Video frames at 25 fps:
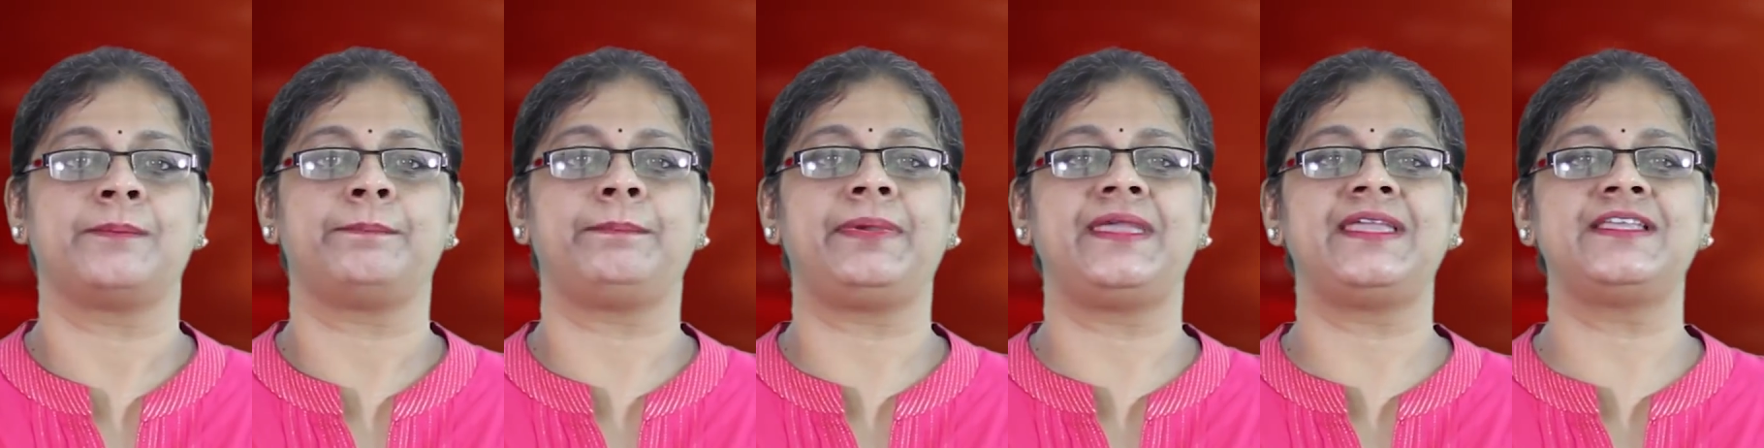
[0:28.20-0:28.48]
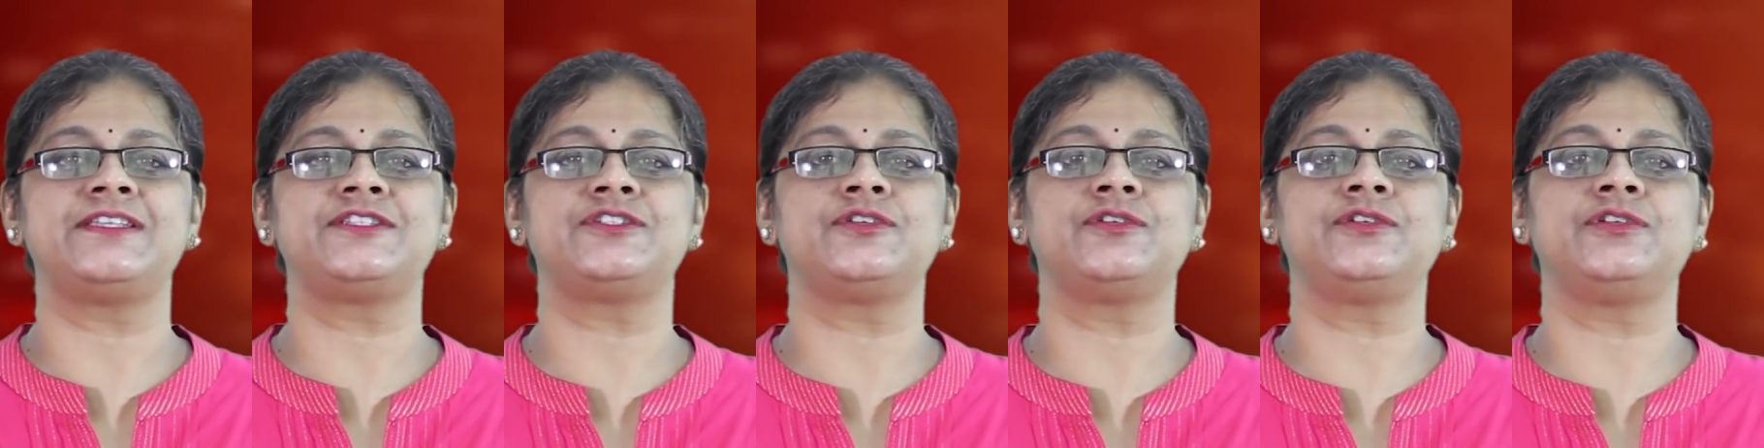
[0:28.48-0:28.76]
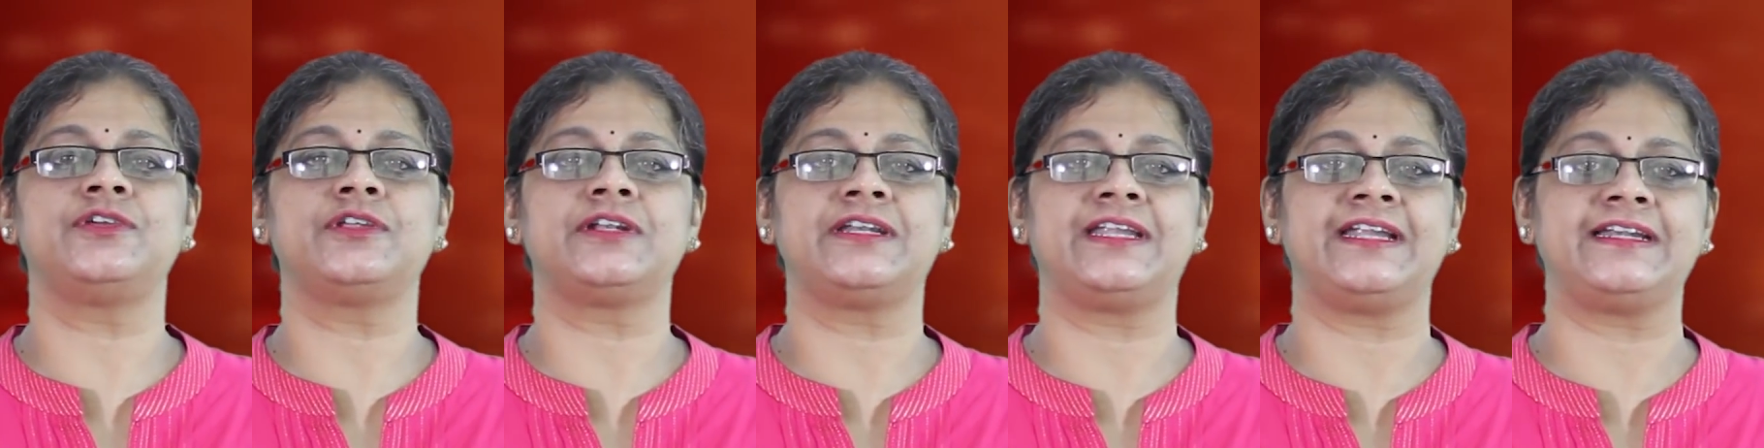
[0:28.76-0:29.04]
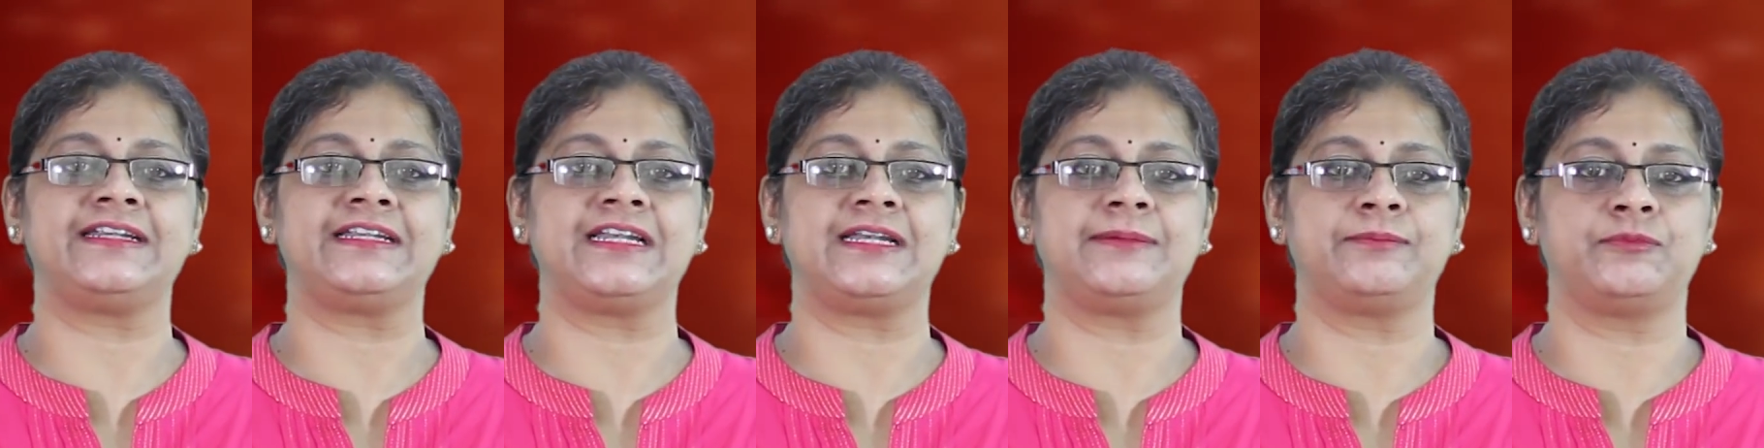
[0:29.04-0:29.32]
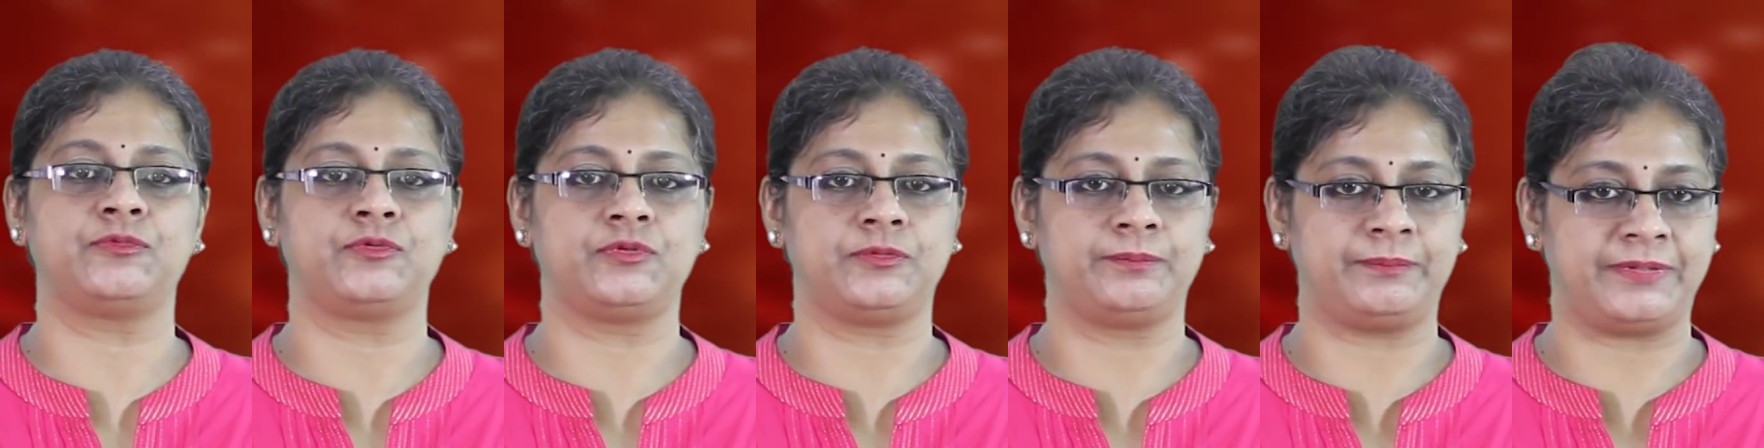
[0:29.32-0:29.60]
Based on your natal
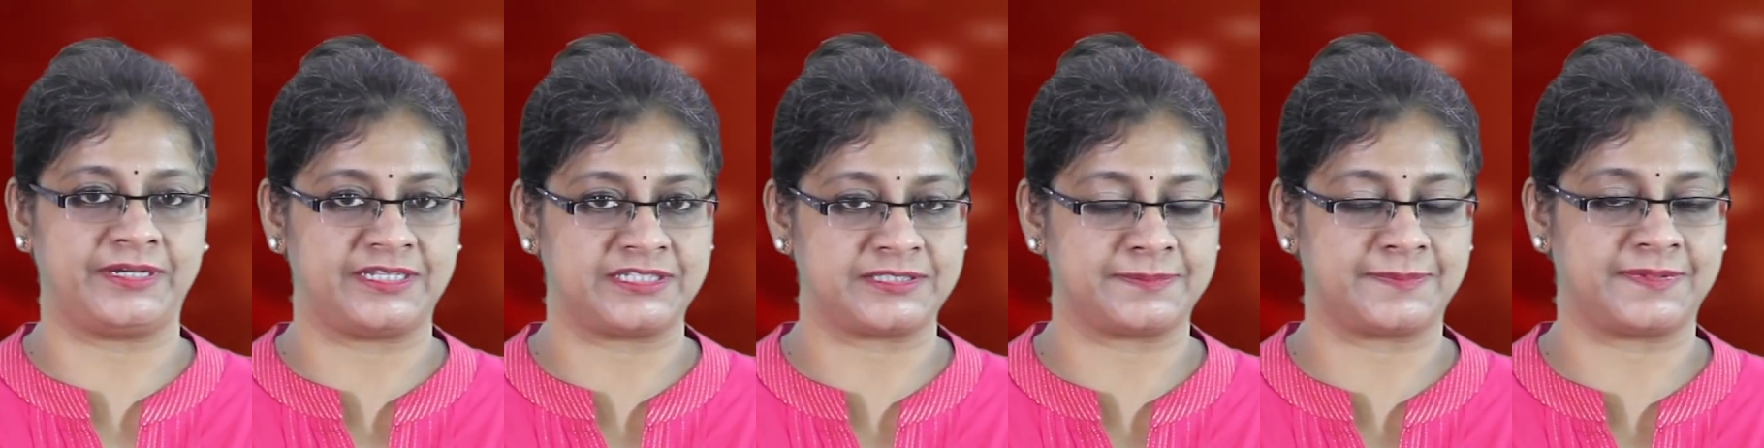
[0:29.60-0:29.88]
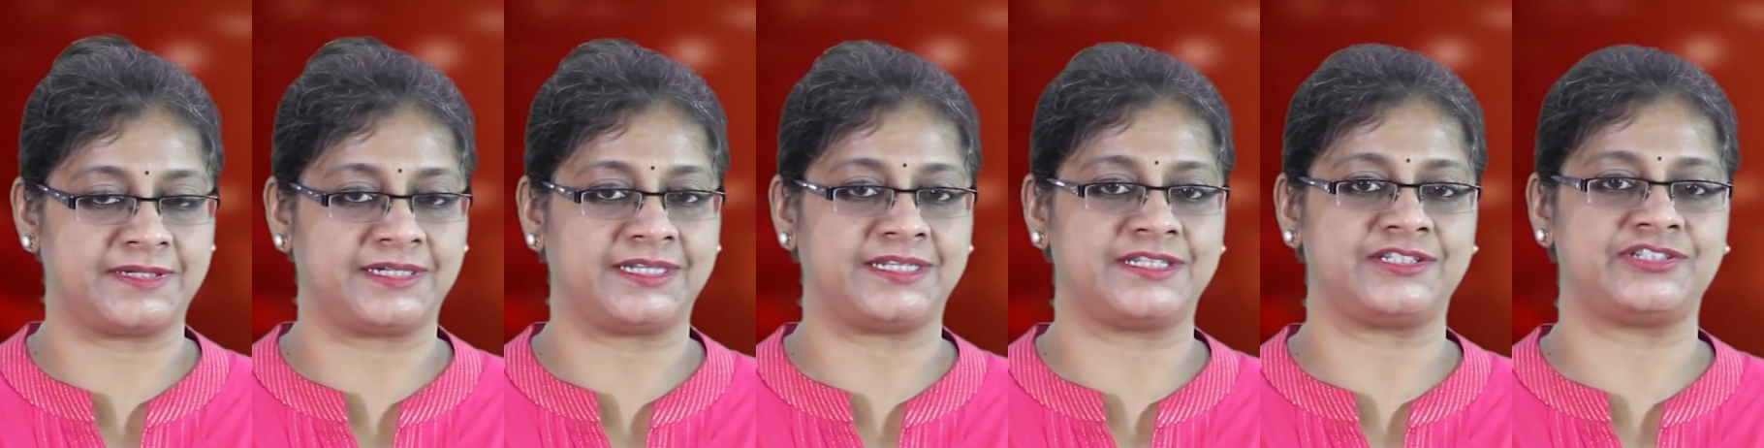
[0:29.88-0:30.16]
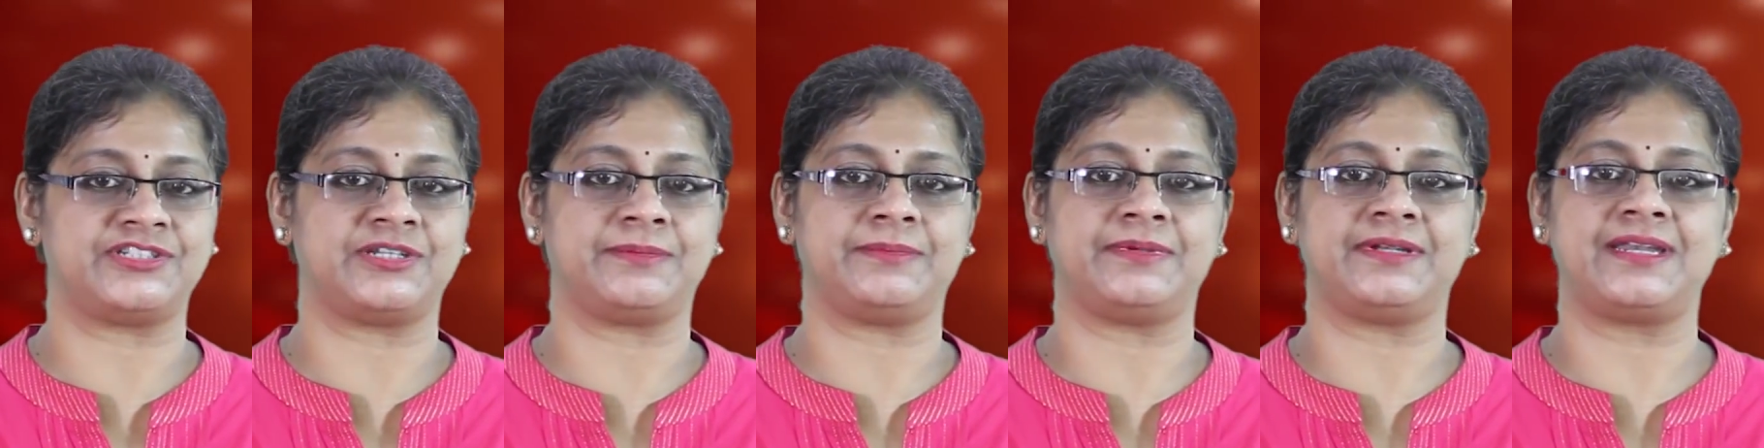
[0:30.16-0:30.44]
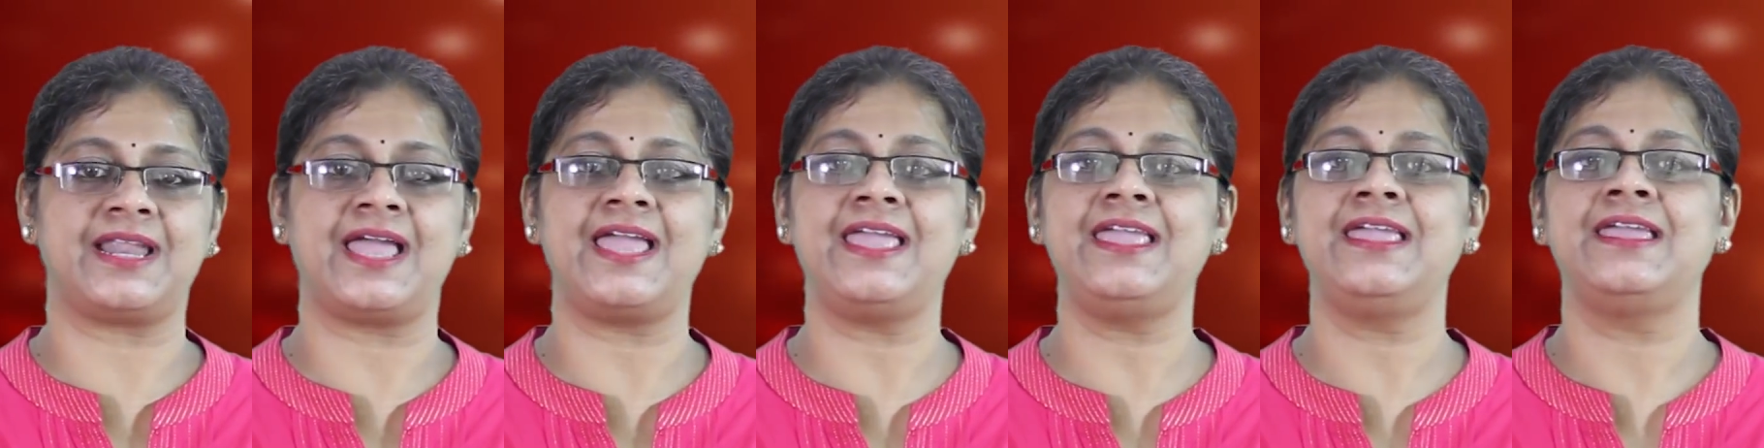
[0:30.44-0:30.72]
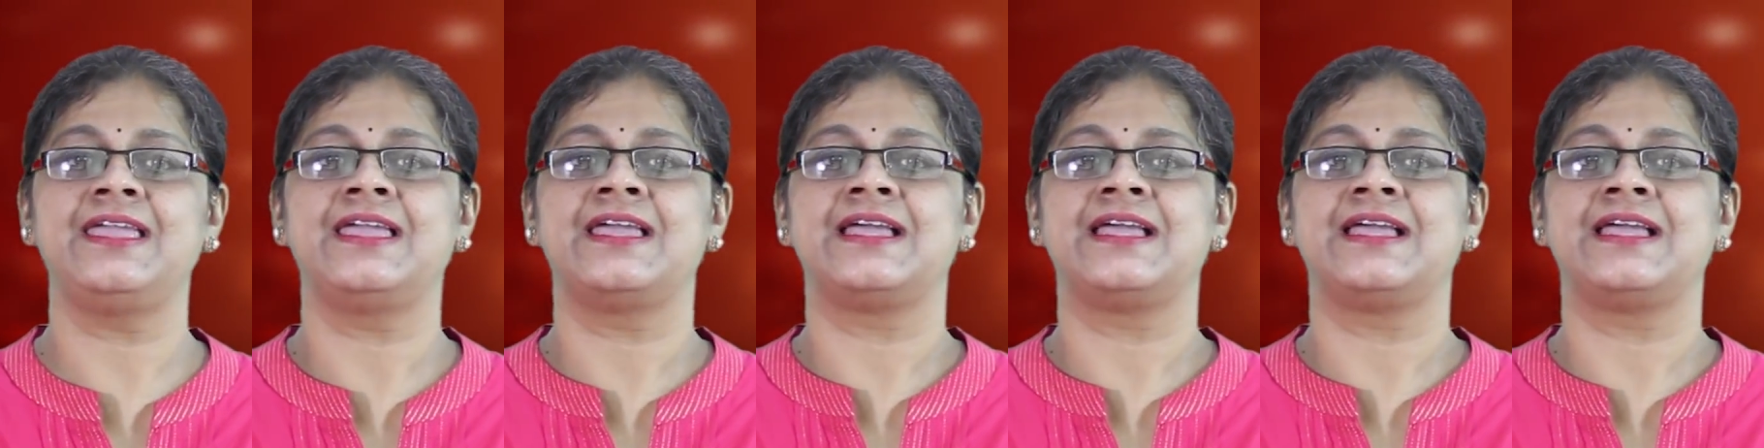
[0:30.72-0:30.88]
moon placement in Gemini,